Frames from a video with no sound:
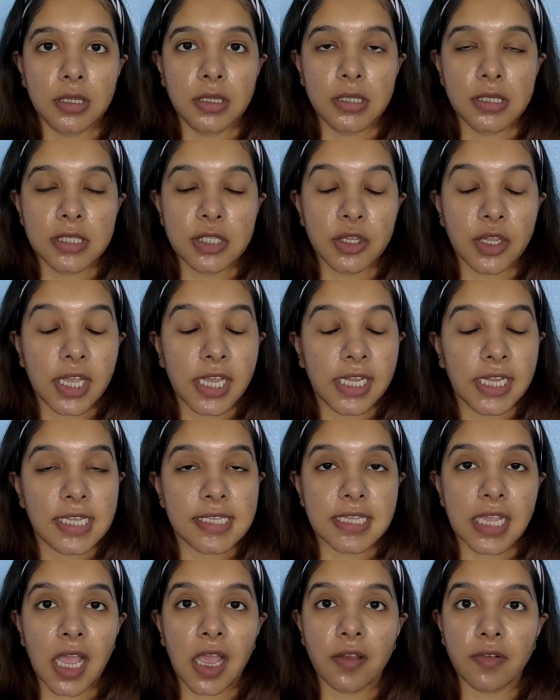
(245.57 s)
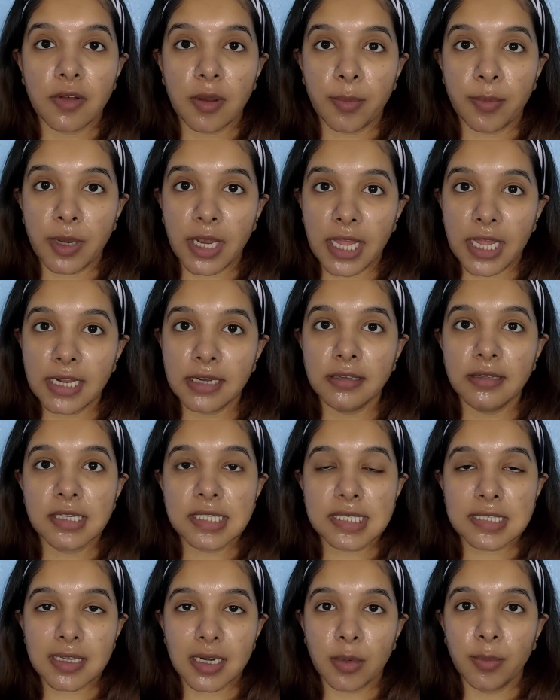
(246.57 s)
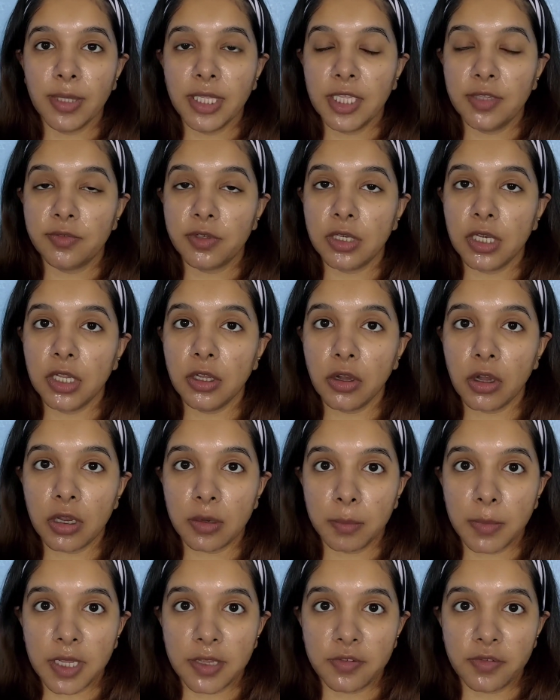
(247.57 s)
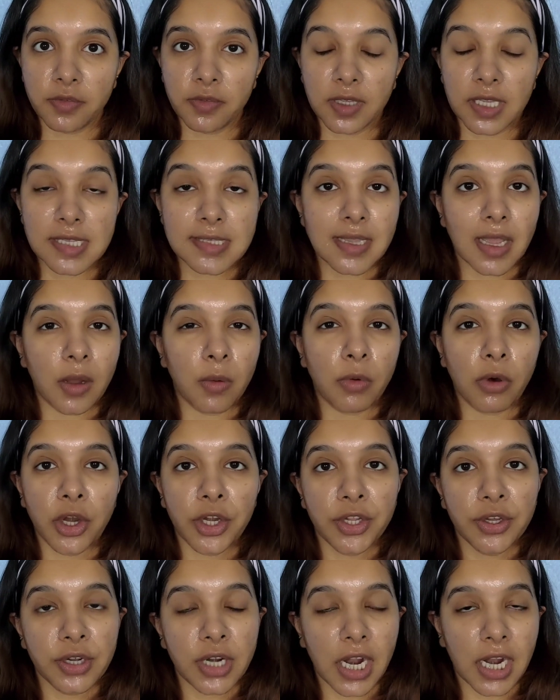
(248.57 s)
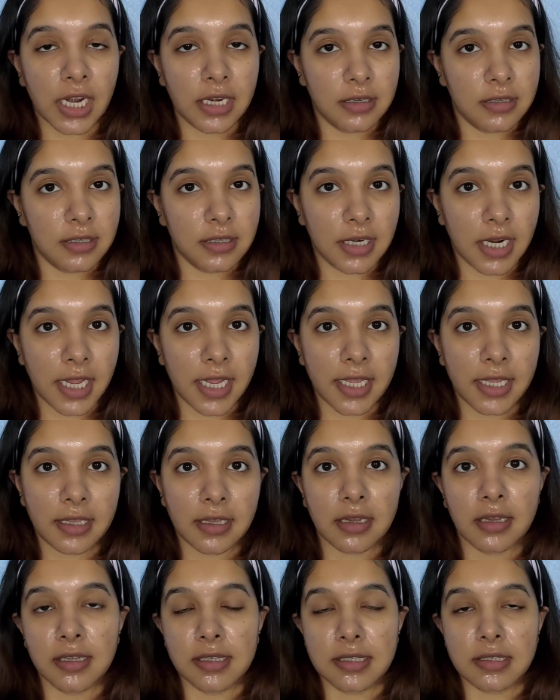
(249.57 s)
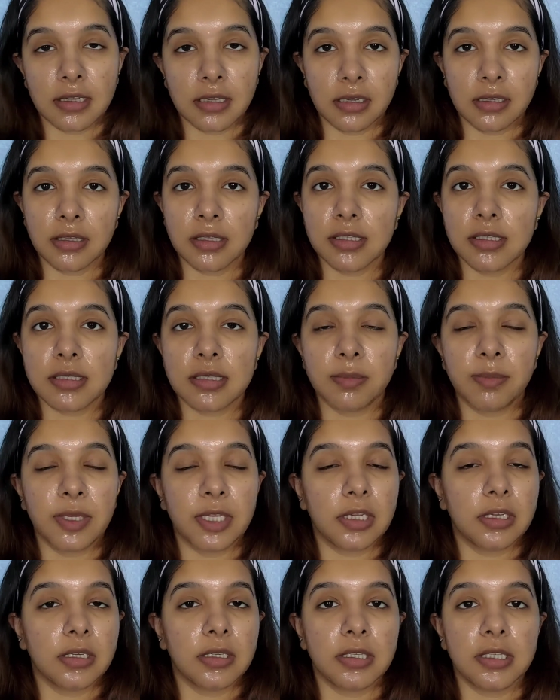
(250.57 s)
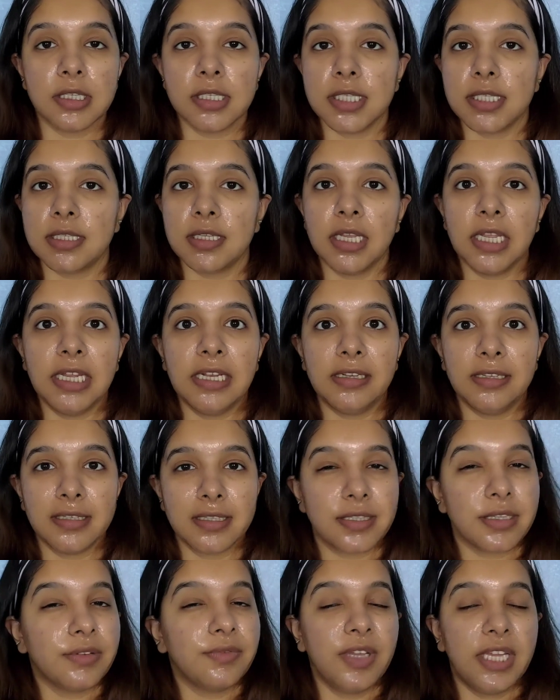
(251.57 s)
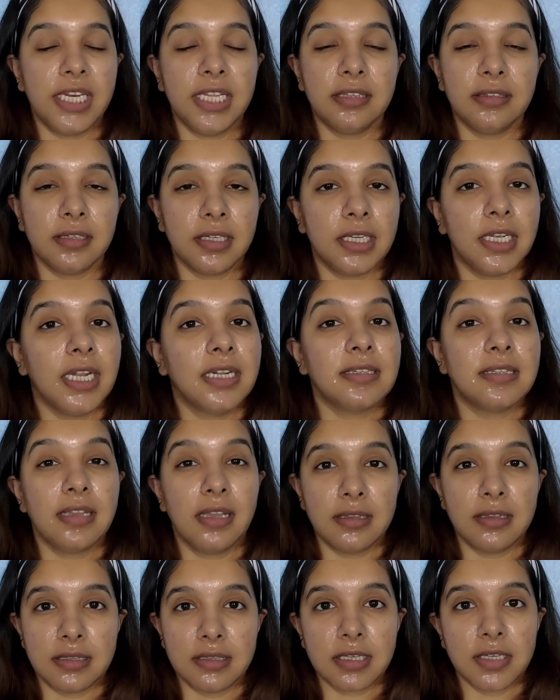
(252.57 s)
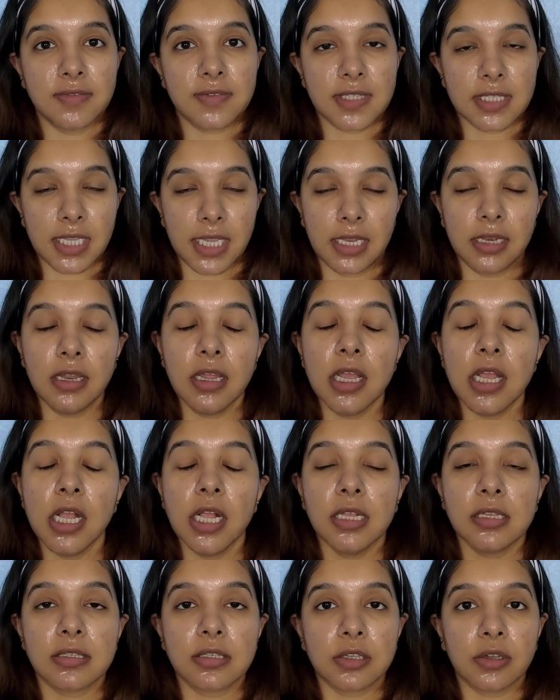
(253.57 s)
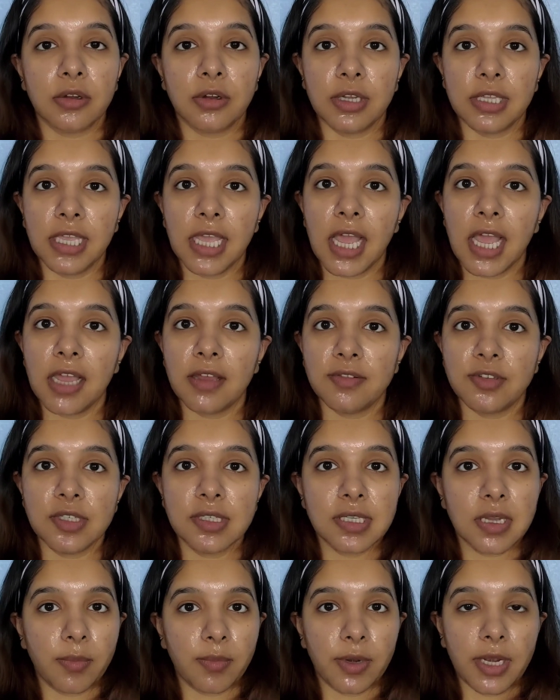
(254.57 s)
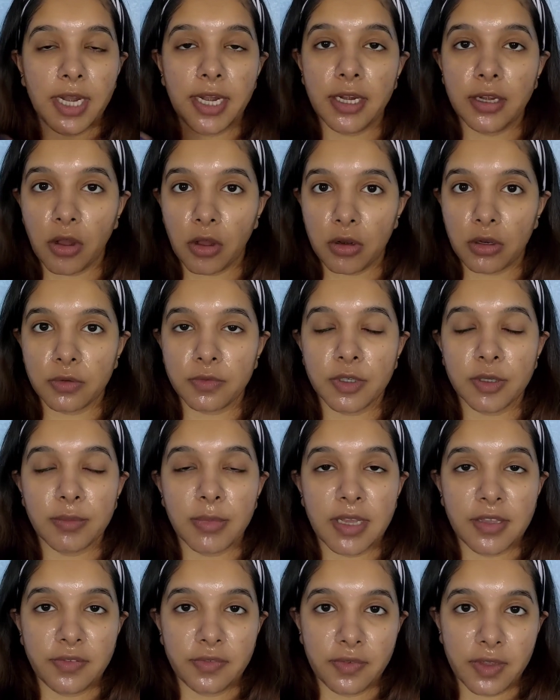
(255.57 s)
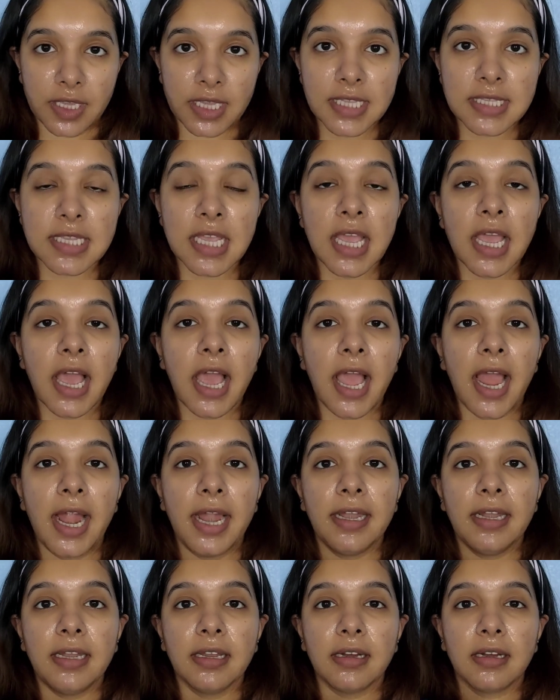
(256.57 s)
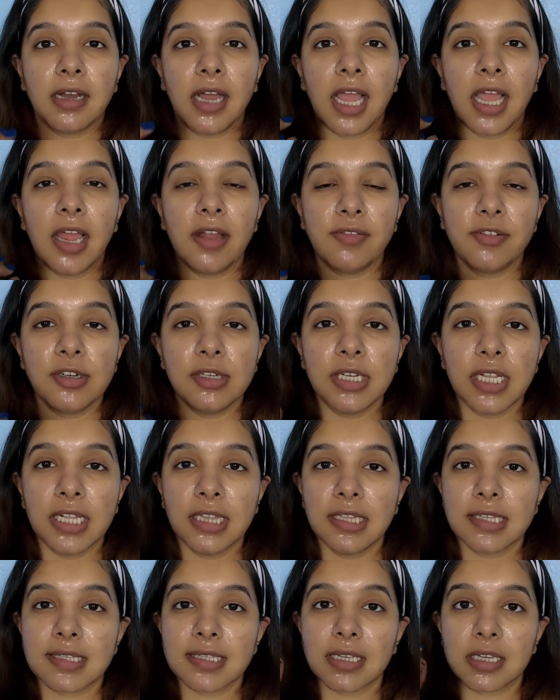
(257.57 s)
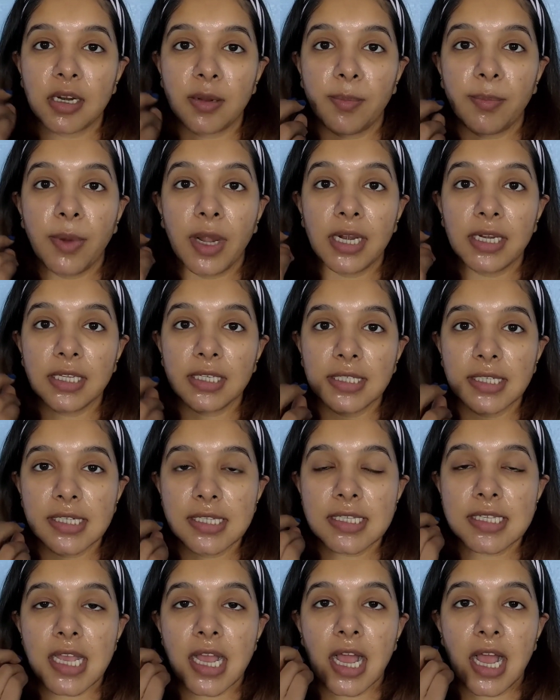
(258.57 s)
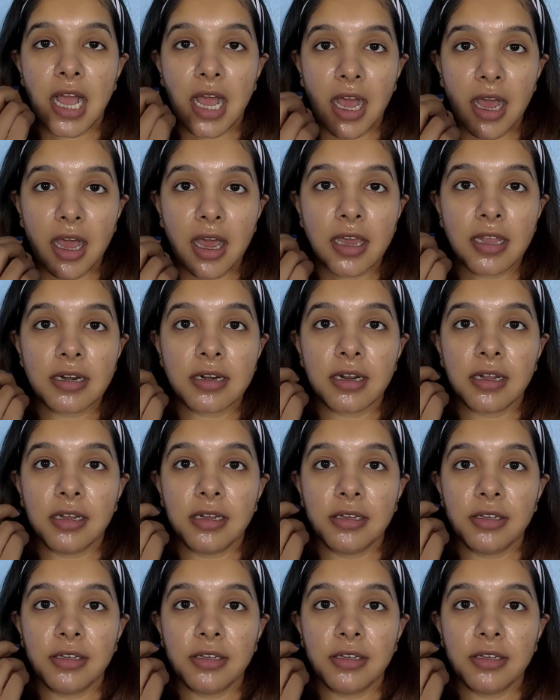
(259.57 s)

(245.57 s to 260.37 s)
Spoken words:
So yeah guys, I have applied the scrub evenly on my face. Avoid your under eye circles because it is a very thin and sensitive skin. So yeah, I have just applied it all over my face, and I have to tell, the scrub particles are